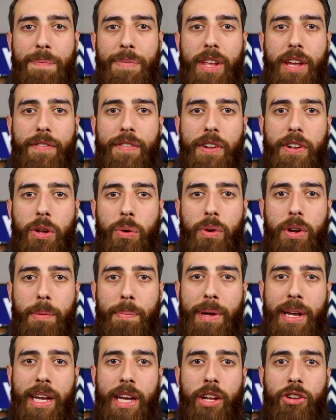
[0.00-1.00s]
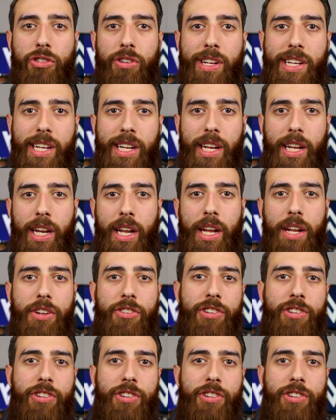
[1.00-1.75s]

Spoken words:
If you do end up being interested in it,